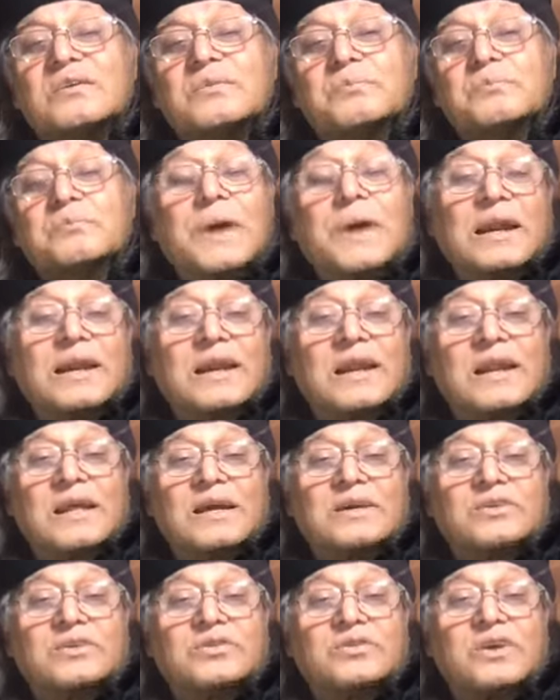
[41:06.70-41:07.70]

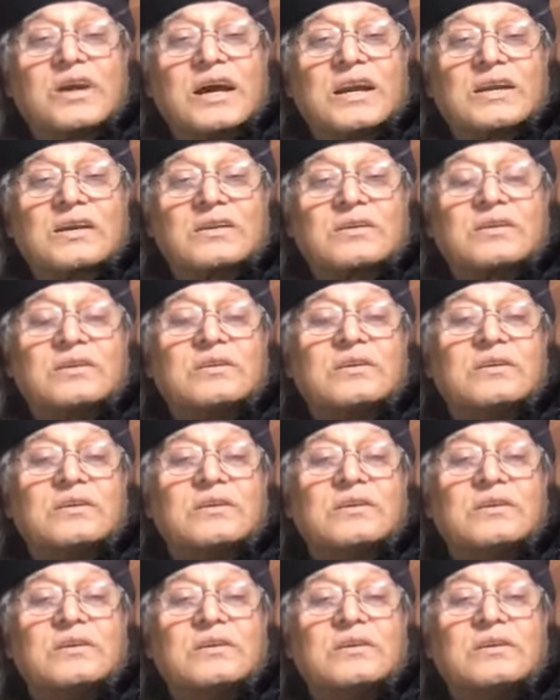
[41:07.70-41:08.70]
battling to get
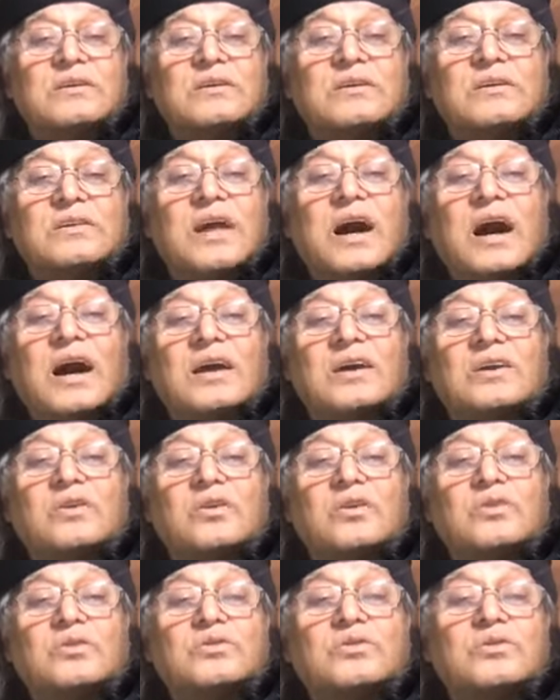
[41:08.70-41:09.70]
the High
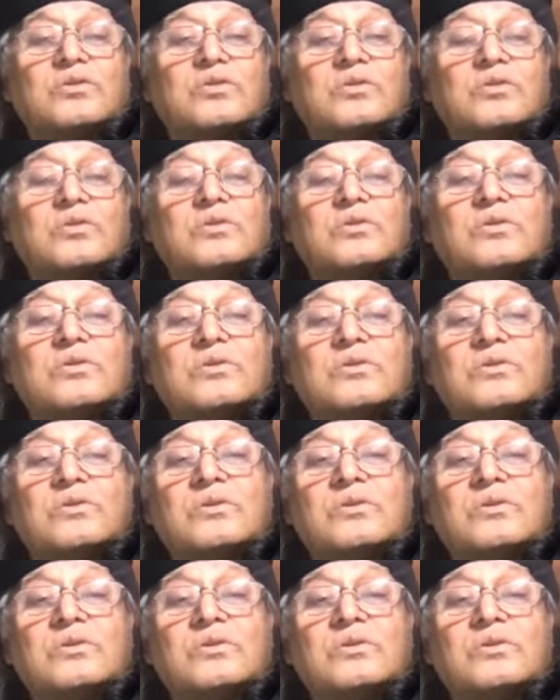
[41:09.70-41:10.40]
Court to